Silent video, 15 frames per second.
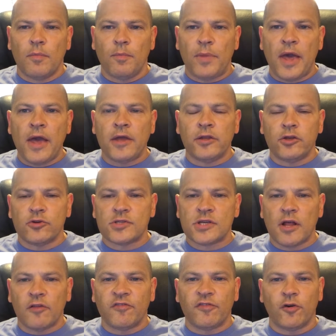paying
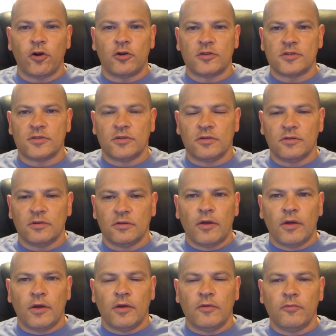yourself first,
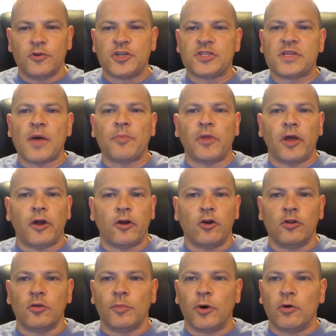which is something I
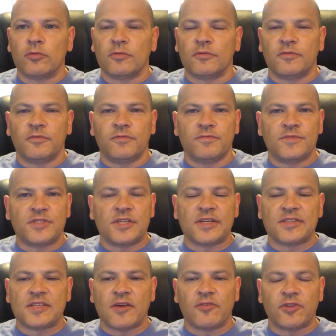heard about
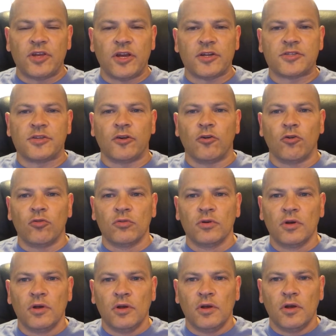6-7 years ago.
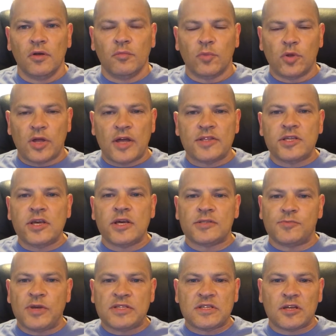But the idea is
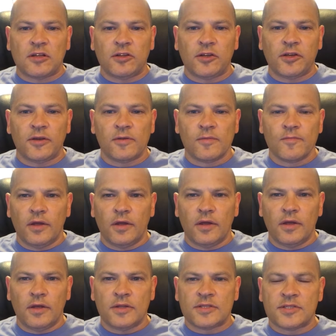basically
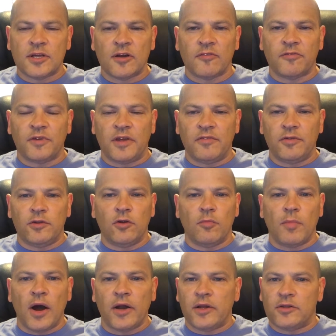instead of giving your
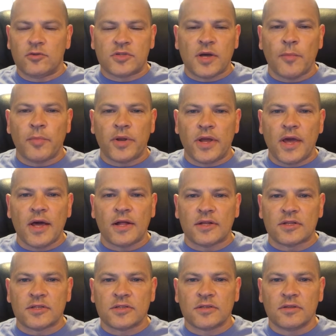money to somebody
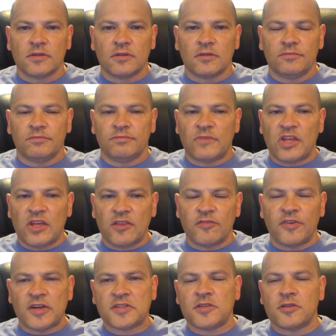else,
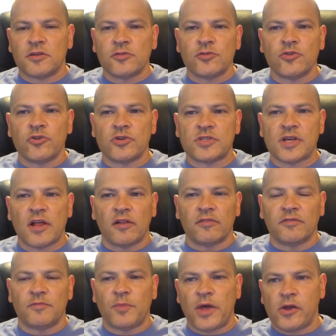invest it into yourself.
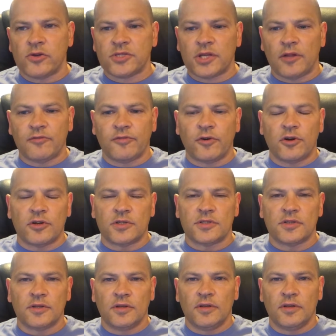Pay yourself first.